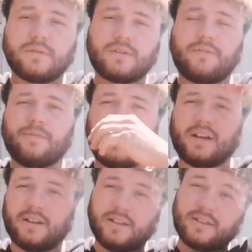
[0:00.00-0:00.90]
So for me,
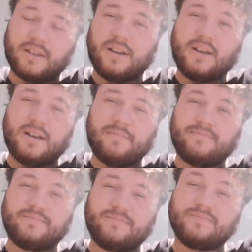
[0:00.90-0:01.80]
guys,
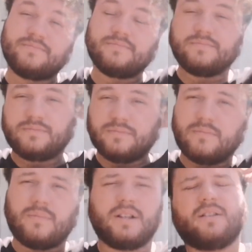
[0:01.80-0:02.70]

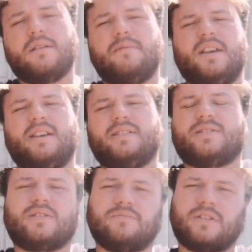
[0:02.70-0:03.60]
my
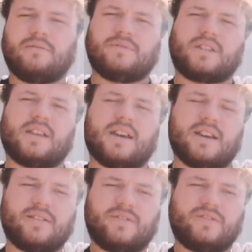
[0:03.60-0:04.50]
diabetes sometimes
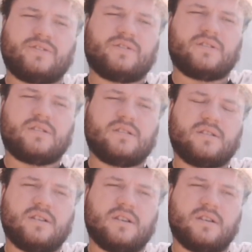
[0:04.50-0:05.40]
gets
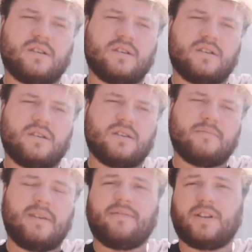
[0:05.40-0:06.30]

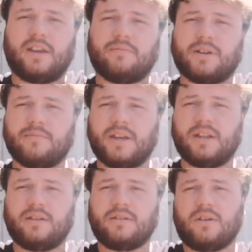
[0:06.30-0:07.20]
a bit funny when I'm
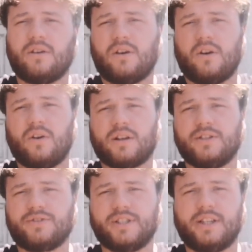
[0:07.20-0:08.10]
in hot
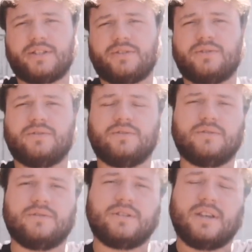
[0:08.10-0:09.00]
countries,
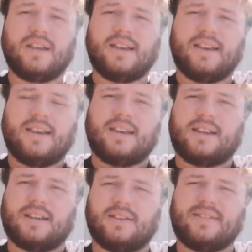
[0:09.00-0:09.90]
or
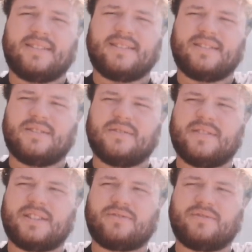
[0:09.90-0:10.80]
if
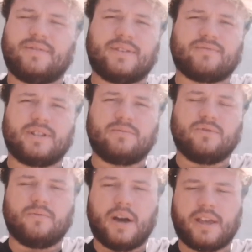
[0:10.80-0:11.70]
it's really
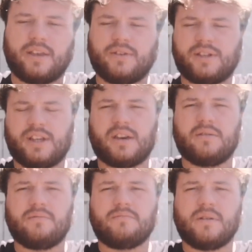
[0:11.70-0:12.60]
warm, I usually
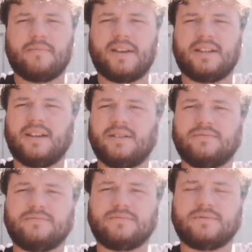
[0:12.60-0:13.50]
go a bit low.